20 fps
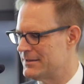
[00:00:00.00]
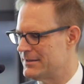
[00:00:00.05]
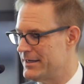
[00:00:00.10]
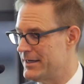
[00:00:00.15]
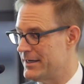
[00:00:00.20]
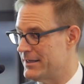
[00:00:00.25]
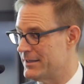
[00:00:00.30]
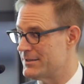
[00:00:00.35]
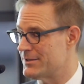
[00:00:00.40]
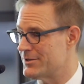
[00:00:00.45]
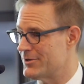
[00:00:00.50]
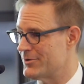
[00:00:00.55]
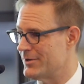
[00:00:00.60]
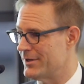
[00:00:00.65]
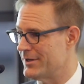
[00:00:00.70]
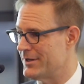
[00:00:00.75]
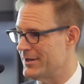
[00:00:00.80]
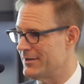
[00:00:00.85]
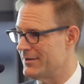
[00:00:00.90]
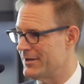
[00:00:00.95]
it's
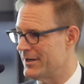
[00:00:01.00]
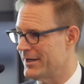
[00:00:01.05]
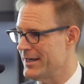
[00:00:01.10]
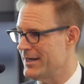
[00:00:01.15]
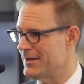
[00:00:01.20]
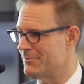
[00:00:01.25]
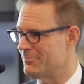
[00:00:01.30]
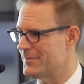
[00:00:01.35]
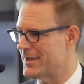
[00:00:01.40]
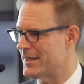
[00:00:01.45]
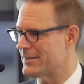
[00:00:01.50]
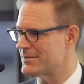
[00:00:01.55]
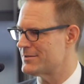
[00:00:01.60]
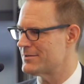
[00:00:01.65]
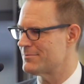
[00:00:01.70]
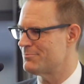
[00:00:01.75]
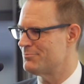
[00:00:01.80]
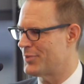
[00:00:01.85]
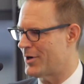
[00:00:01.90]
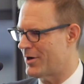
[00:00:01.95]
certainly, again,
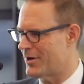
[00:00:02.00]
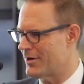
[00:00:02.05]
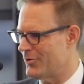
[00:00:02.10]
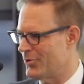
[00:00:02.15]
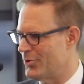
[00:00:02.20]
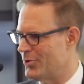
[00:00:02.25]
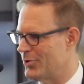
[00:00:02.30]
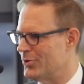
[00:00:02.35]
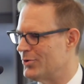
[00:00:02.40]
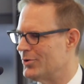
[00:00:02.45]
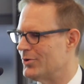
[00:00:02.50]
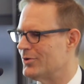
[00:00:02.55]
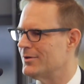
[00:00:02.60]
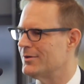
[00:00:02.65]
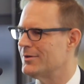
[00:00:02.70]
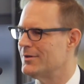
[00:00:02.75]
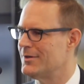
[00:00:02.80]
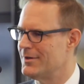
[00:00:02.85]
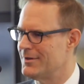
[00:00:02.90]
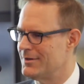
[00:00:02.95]
that's part of the
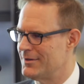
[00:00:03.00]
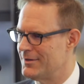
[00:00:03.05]
whole